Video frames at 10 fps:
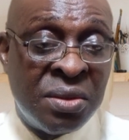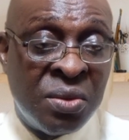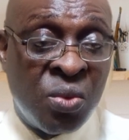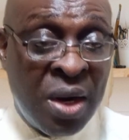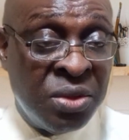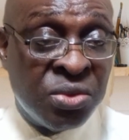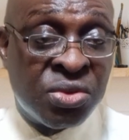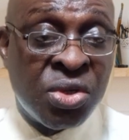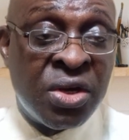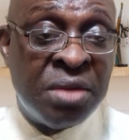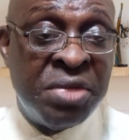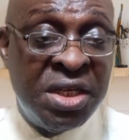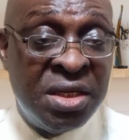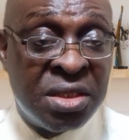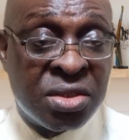why you saw them
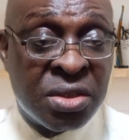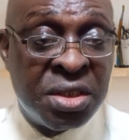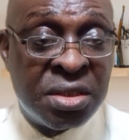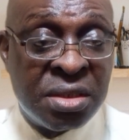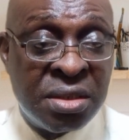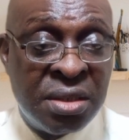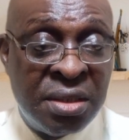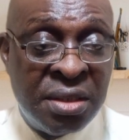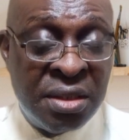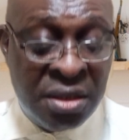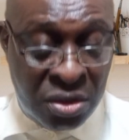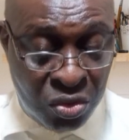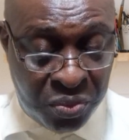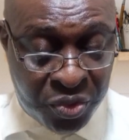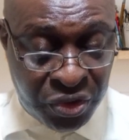hit the streets
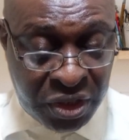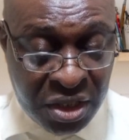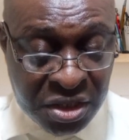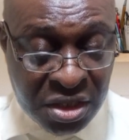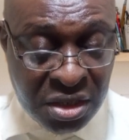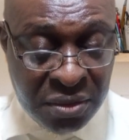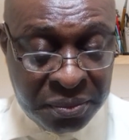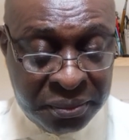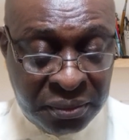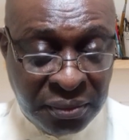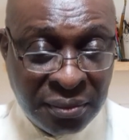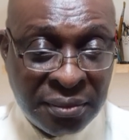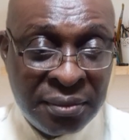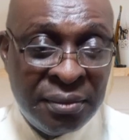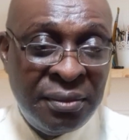to protest.
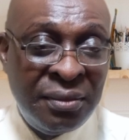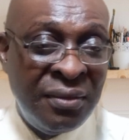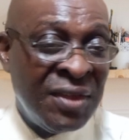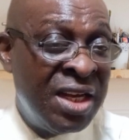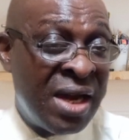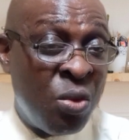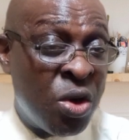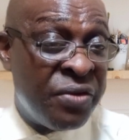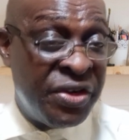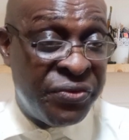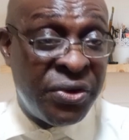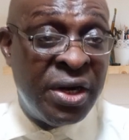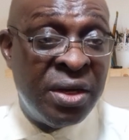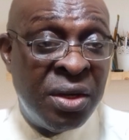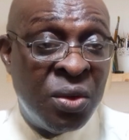Now, one of the
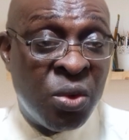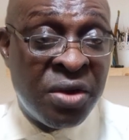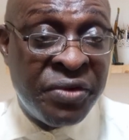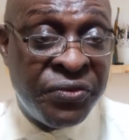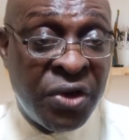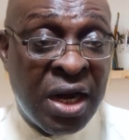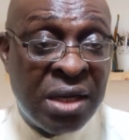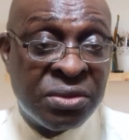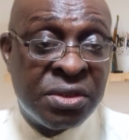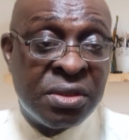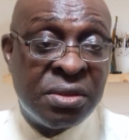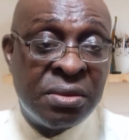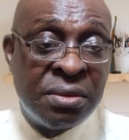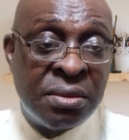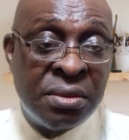fallouts
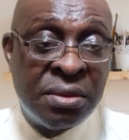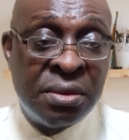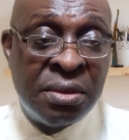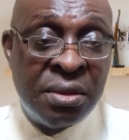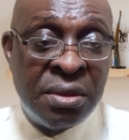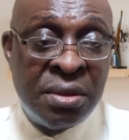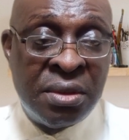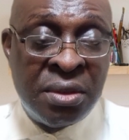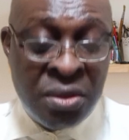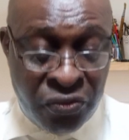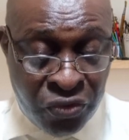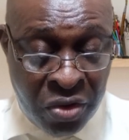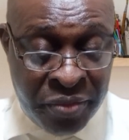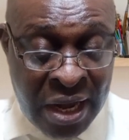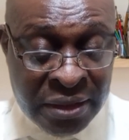
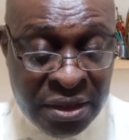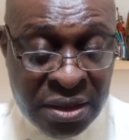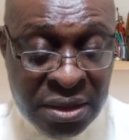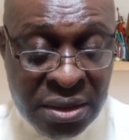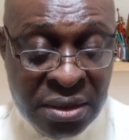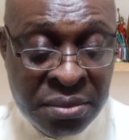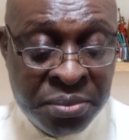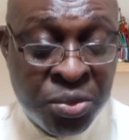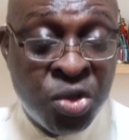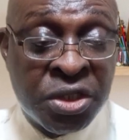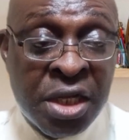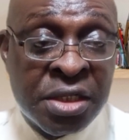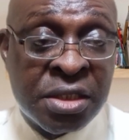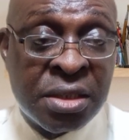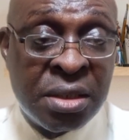from that
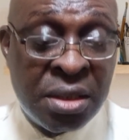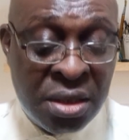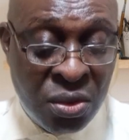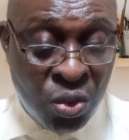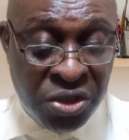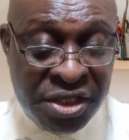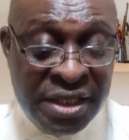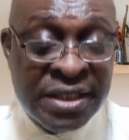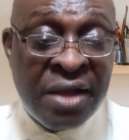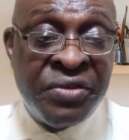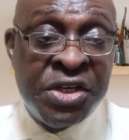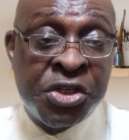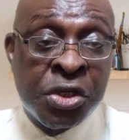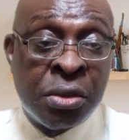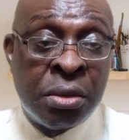protest was the
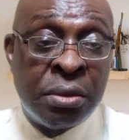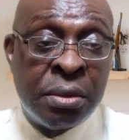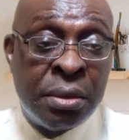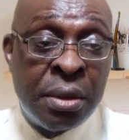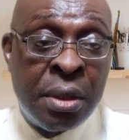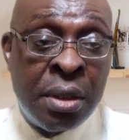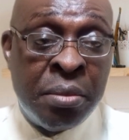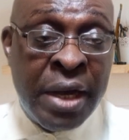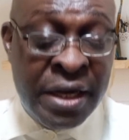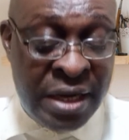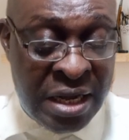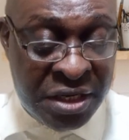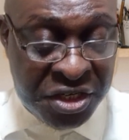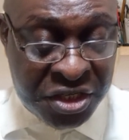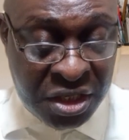intervention by the
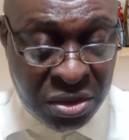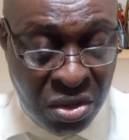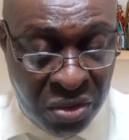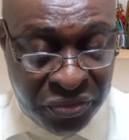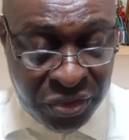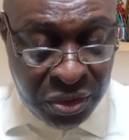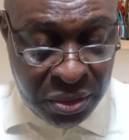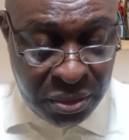Niger State governor,